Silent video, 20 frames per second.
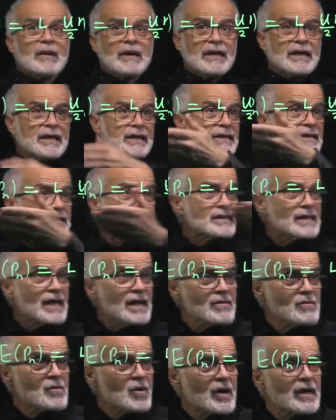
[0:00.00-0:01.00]
In the
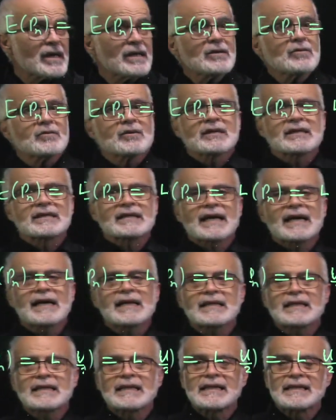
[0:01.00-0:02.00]
same way, we can
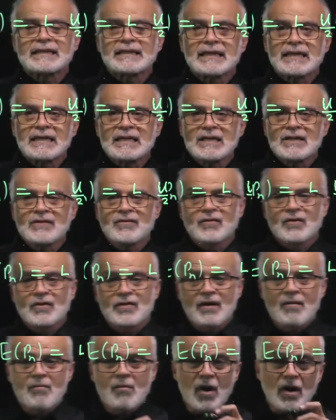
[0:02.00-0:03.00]
calculate E for
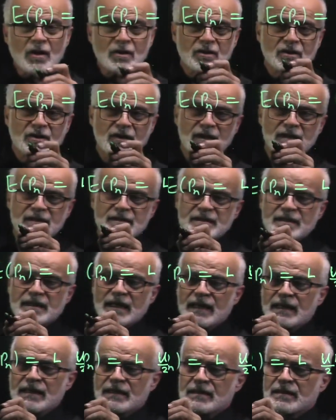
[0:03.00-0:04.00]
the Mott
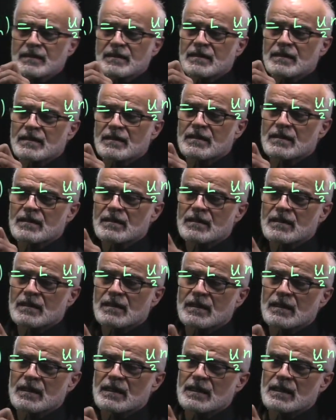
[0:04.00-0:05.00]
state,
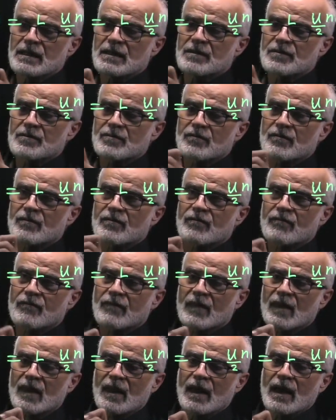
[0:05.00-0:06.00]
E,
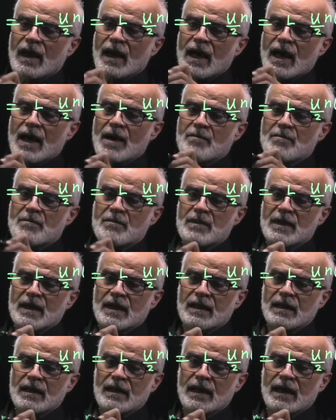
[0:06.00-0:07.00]
M,
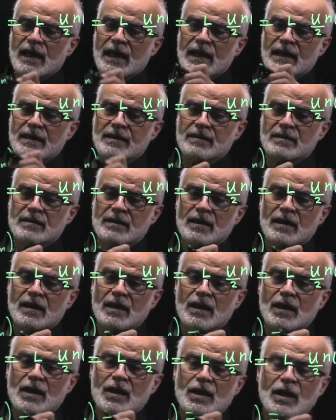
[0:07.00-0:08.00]
N.
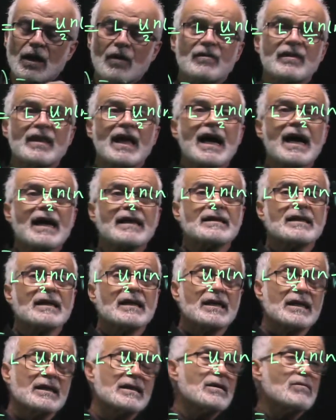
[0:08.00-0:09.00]
Now that,
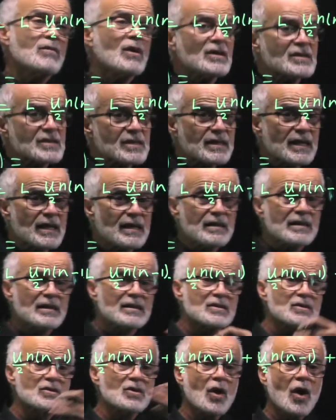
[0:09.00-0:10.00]
in the Mott state,
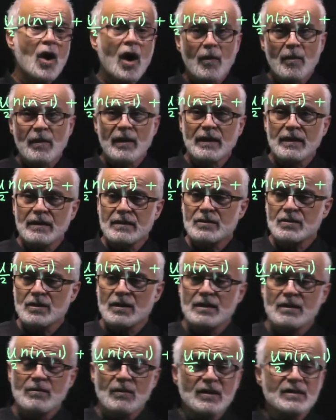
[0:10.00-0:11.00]
there's no hopping. So in
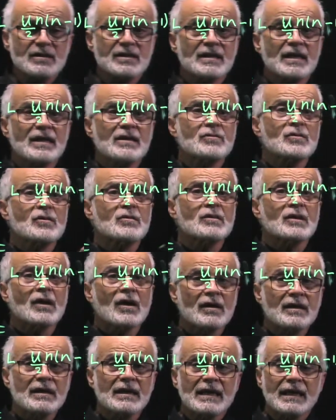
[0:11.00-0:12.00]
the Mott state, we will
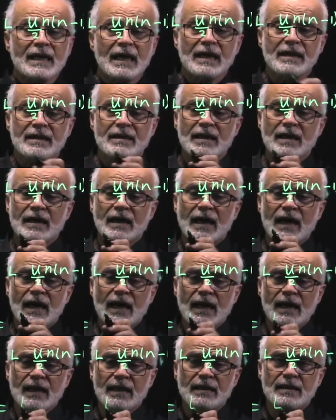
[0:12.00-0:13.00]
only get the
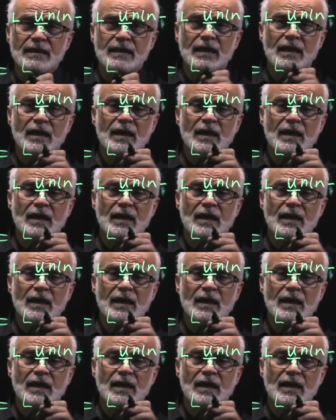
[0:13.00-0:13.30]
L,